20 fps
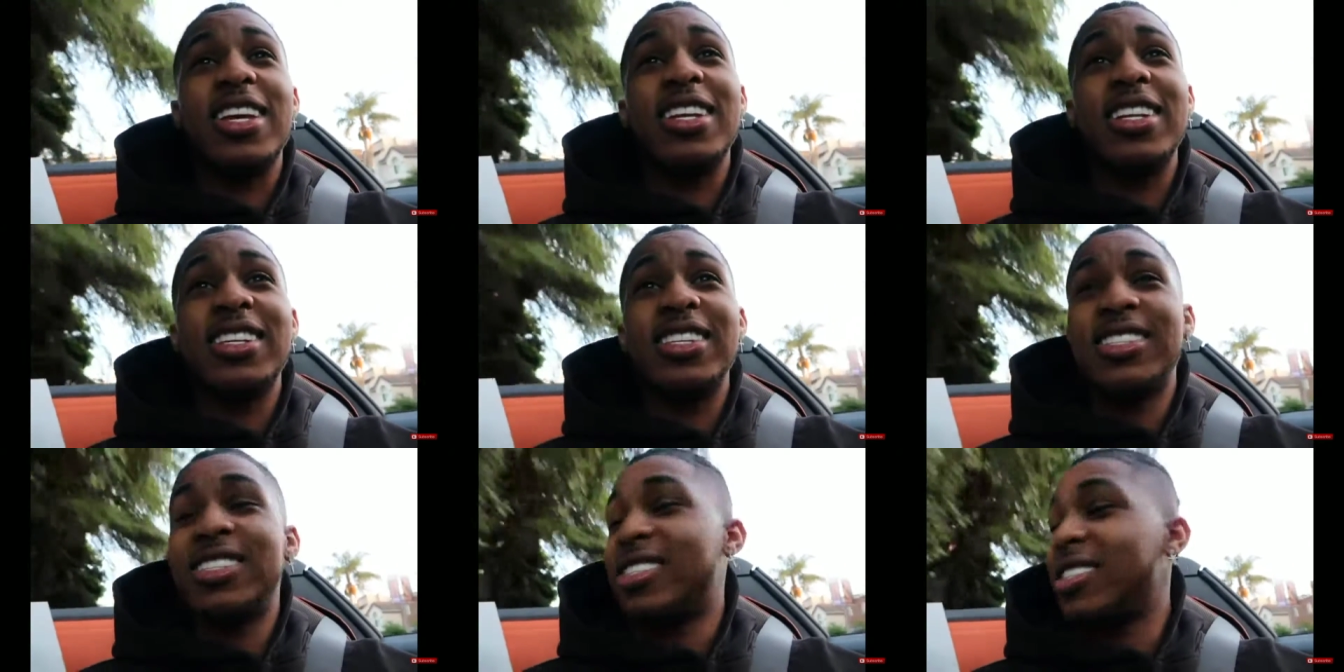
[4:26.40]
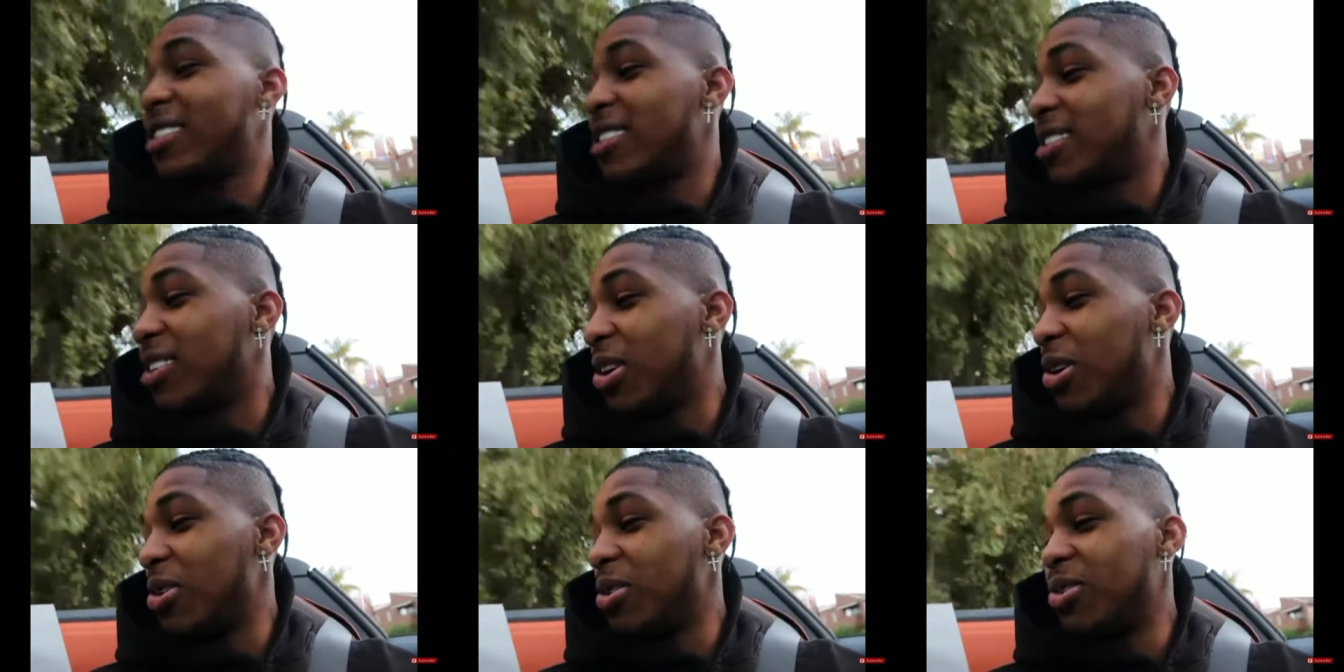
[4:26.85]
niggas.
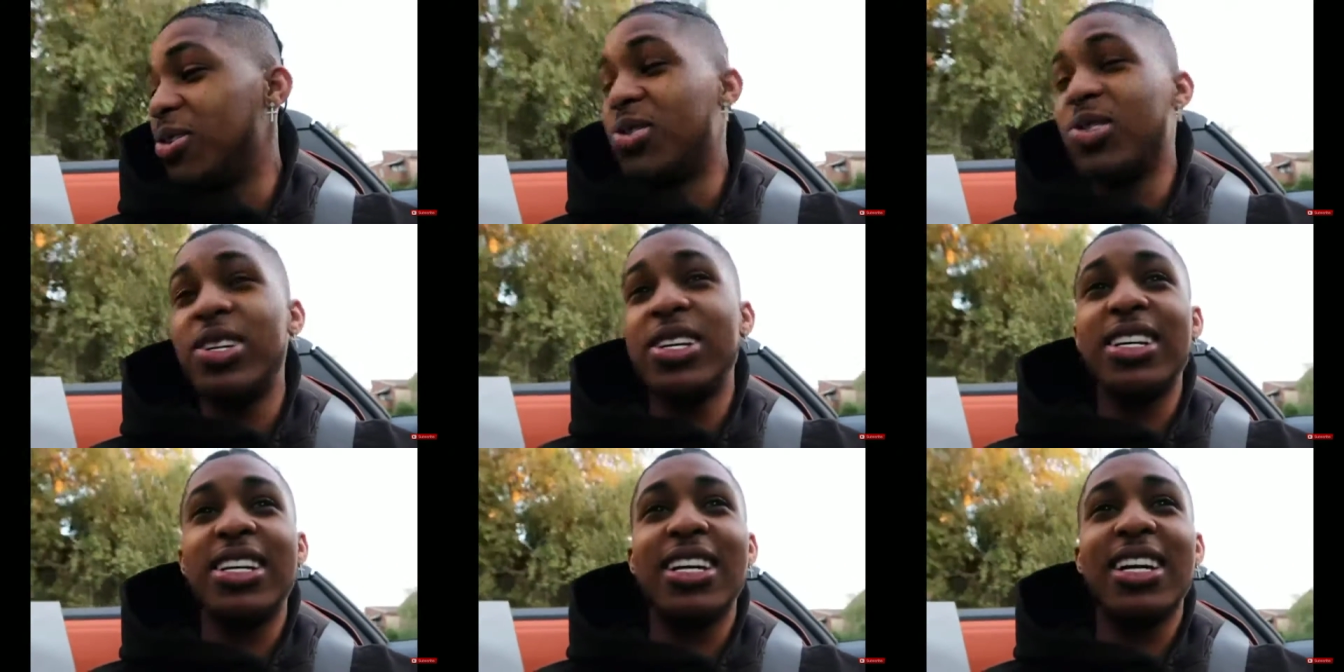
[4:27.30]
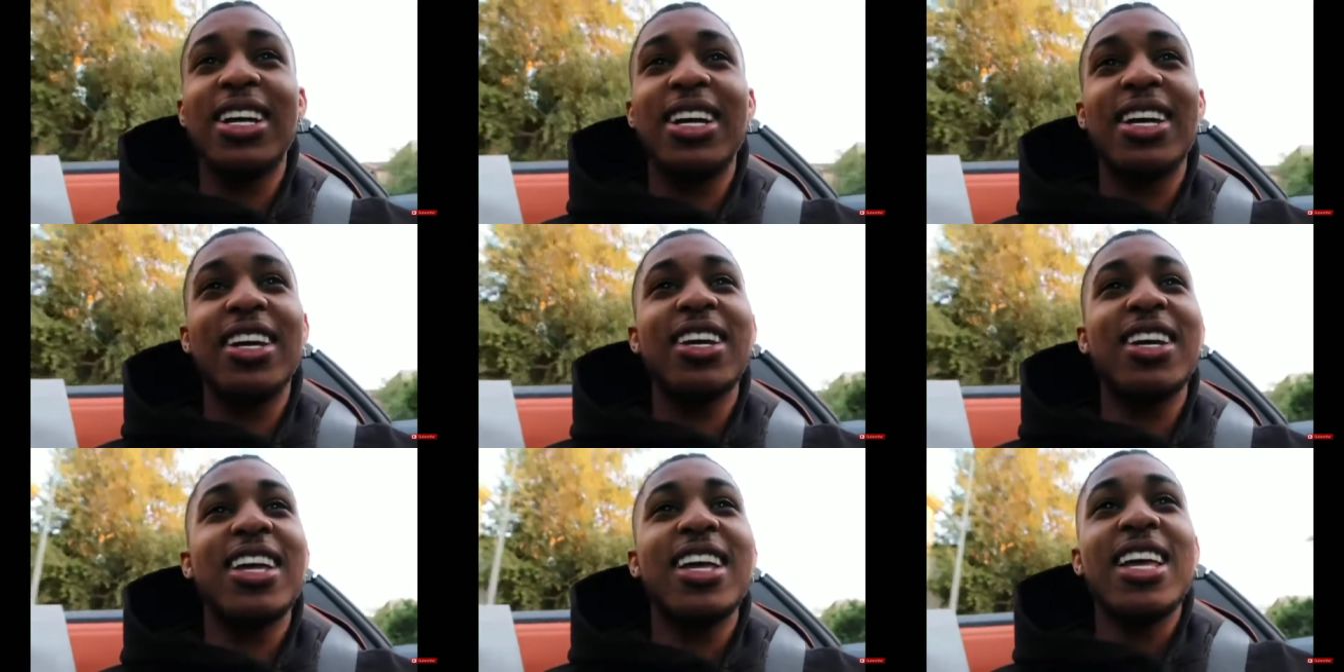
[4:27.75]
Going trending,
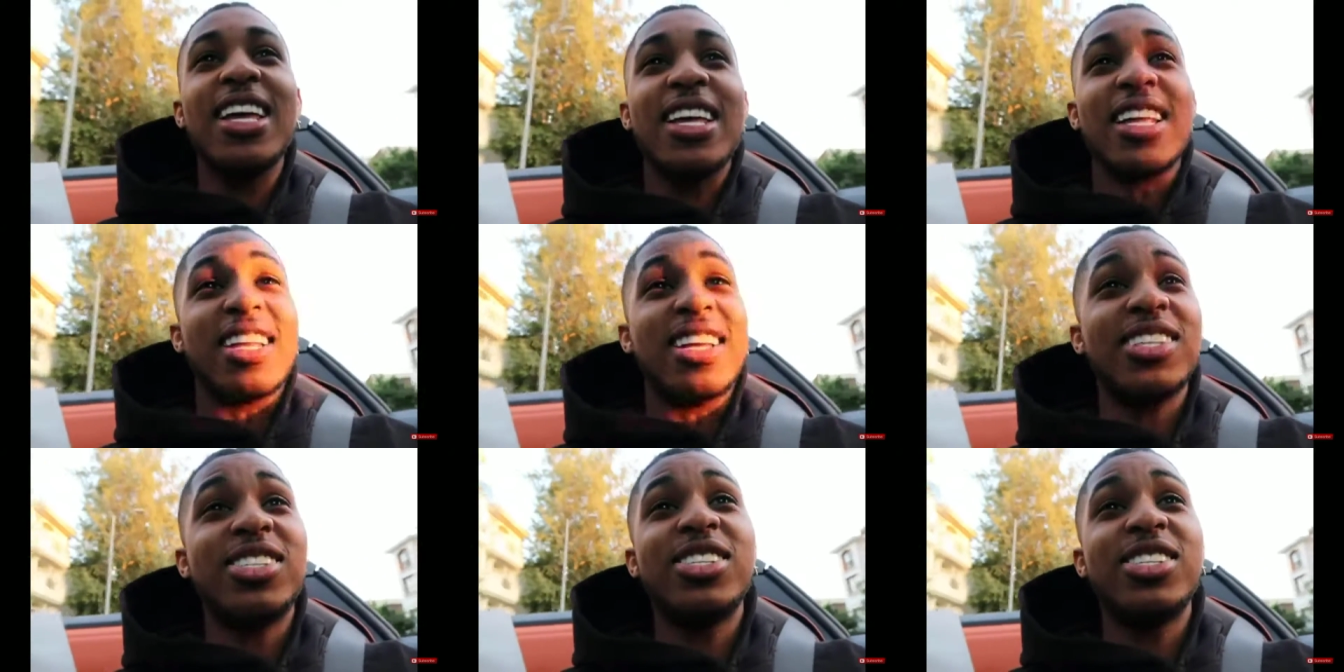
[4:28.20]
nigga.